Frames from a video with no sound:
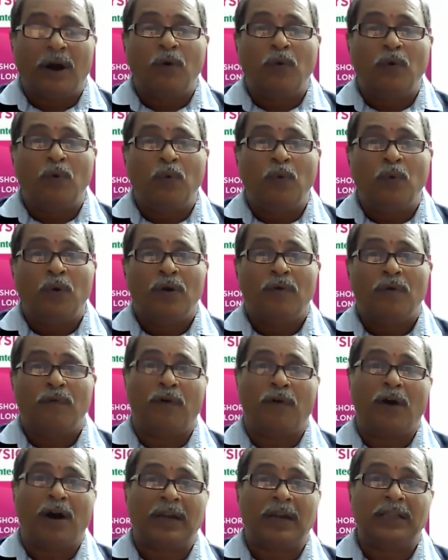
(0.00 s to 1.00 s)
how
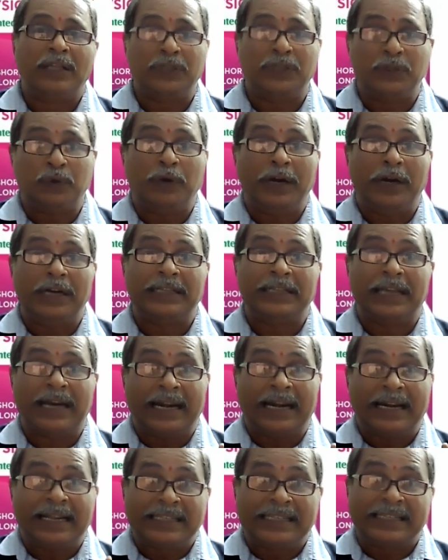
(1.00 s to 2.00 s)
far the students are
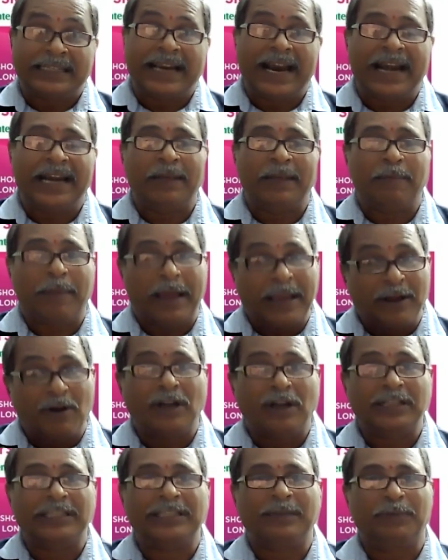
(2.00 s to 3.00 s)
understanding my
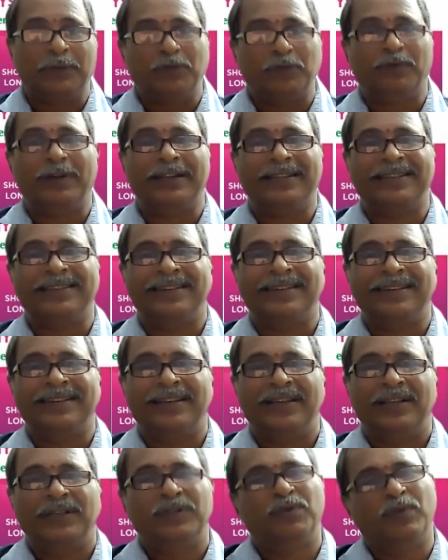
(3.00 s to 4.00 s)
conceptuals.
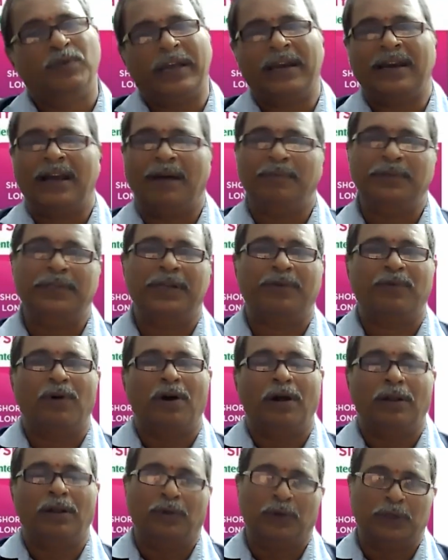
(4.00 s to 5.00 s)
You can observe
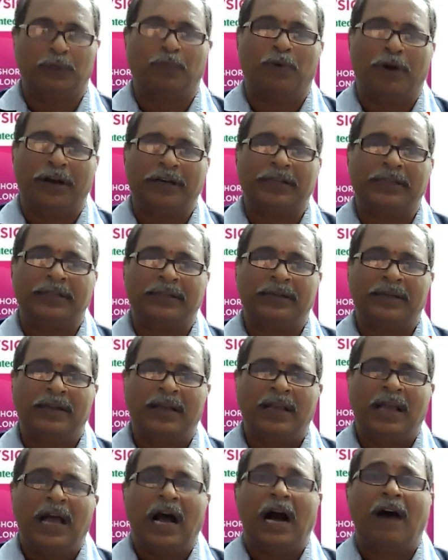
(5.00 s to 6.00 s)
all those points.
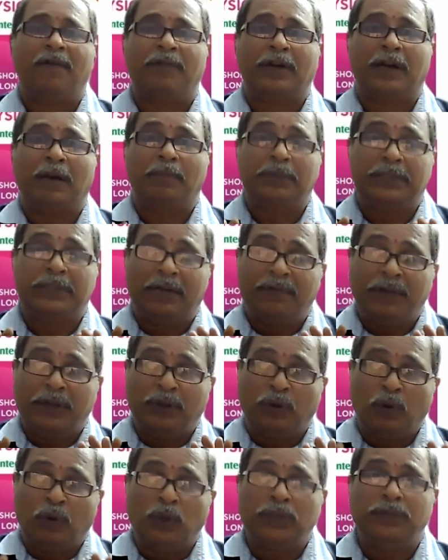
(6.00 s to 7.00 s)
After
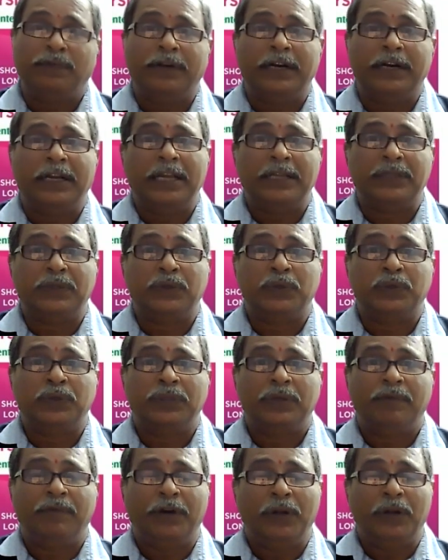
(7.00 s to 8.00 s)
observing those videos,
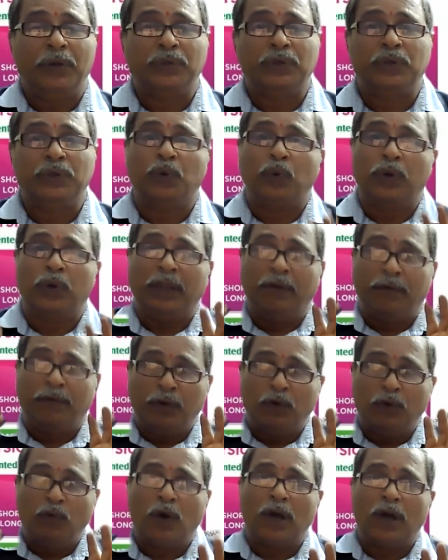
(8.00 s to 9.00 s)

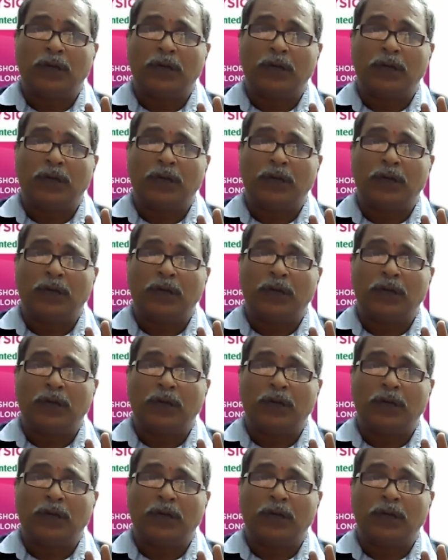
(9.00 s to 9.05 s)
if